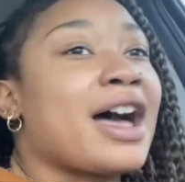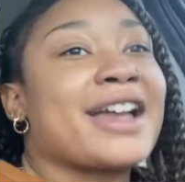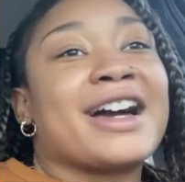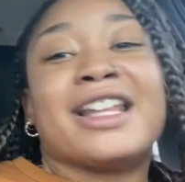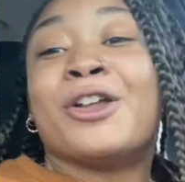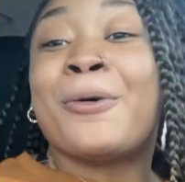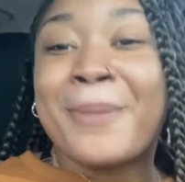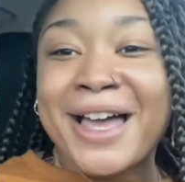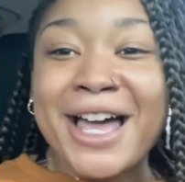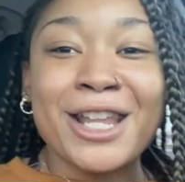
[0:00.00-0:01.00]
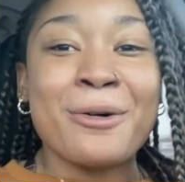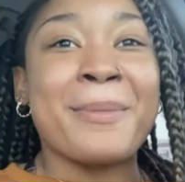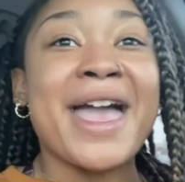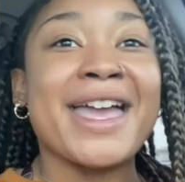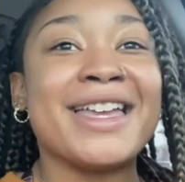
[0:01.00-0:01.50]
I got a little, I got a little
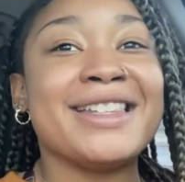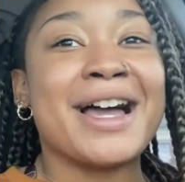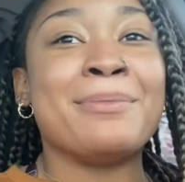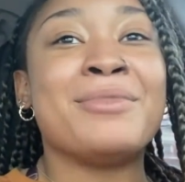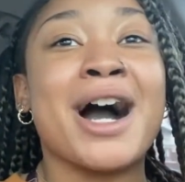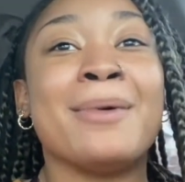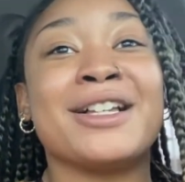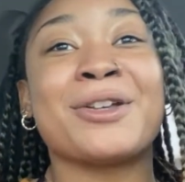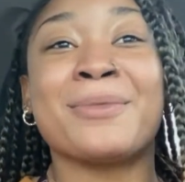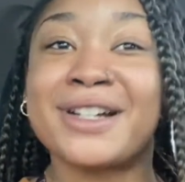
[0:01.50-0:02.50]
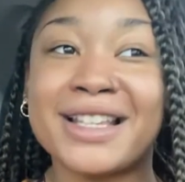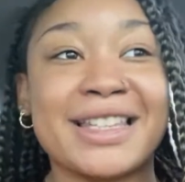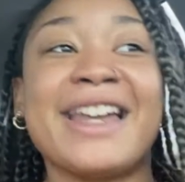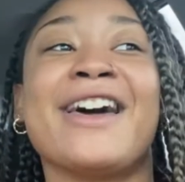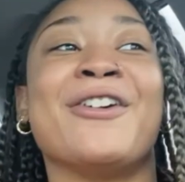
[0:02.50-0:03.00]
mad. I'm, so I'm gonna cut
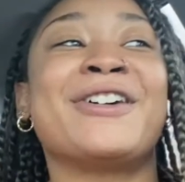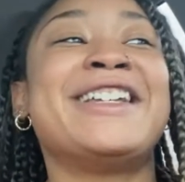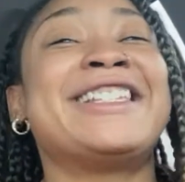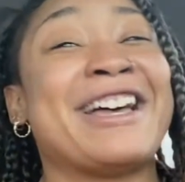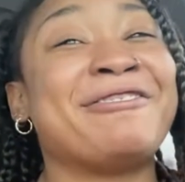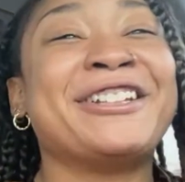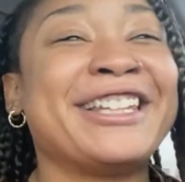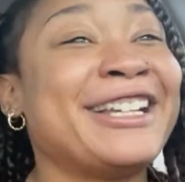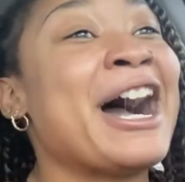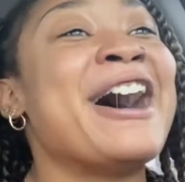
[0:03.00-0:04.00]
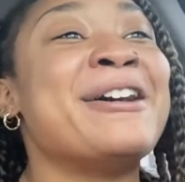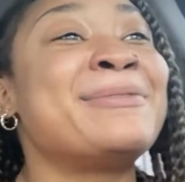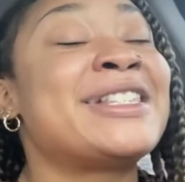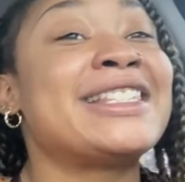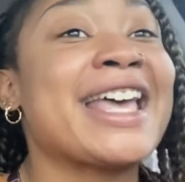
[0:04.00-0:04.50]
that out because I really got
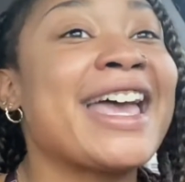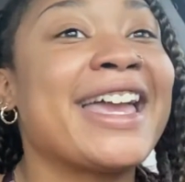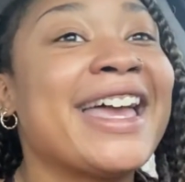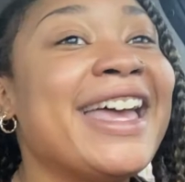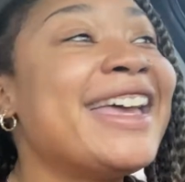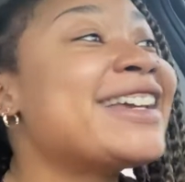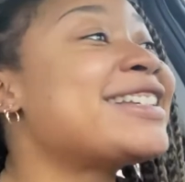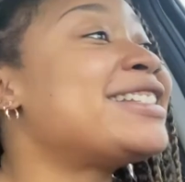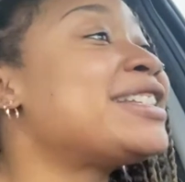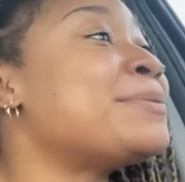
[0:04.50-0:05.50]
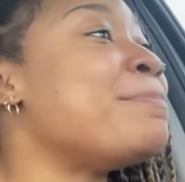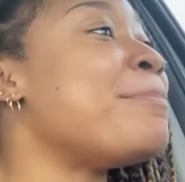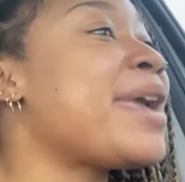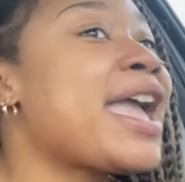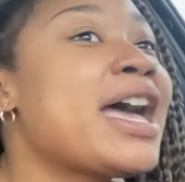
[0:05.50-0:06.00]
upset because this
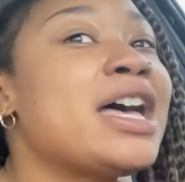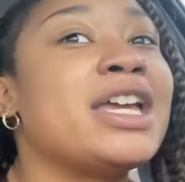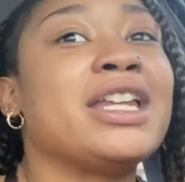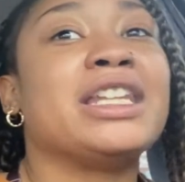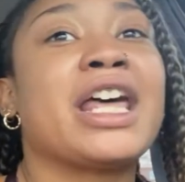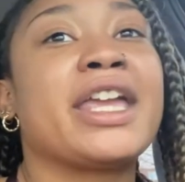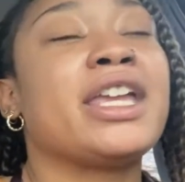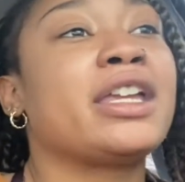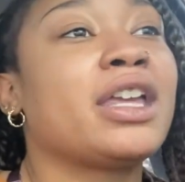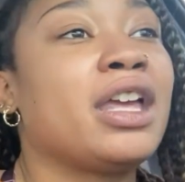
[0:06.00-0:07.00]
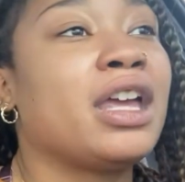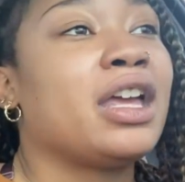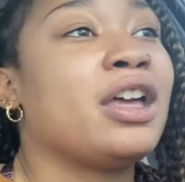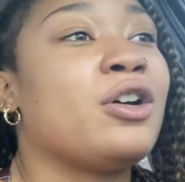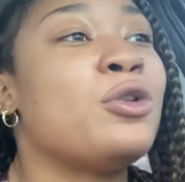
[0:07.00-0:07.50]
man, like,
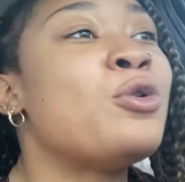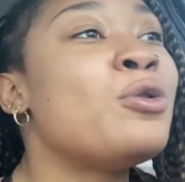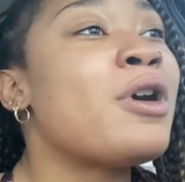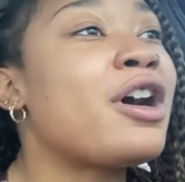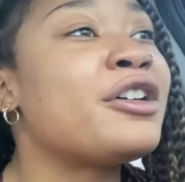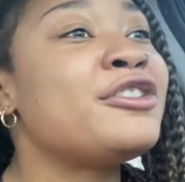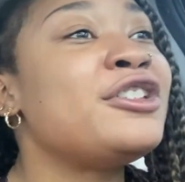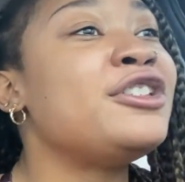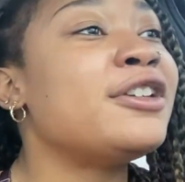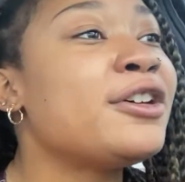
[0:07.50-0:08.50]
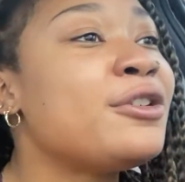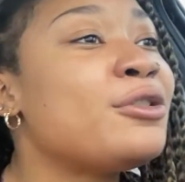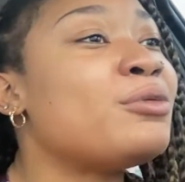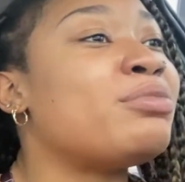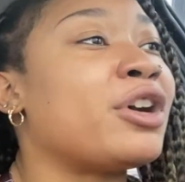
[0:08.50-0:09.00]
who are
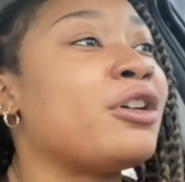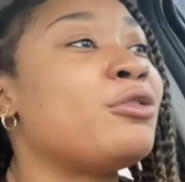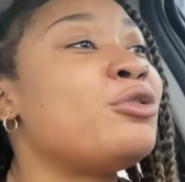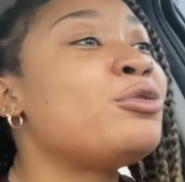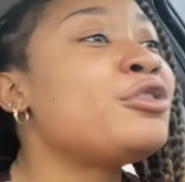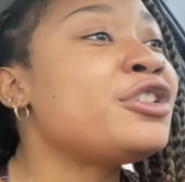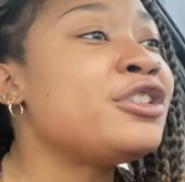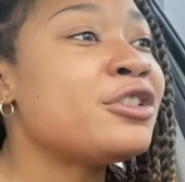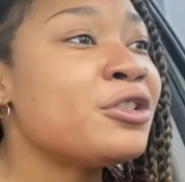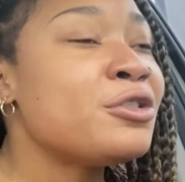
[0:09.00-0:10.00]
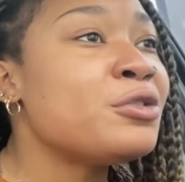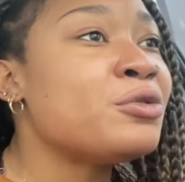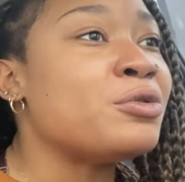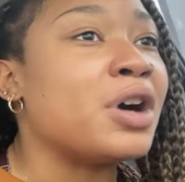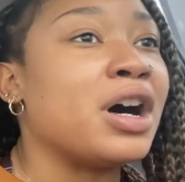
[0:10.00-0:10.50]
you, bro? Who are
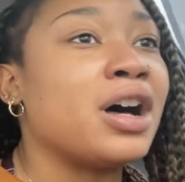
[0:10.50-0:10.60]
you? Who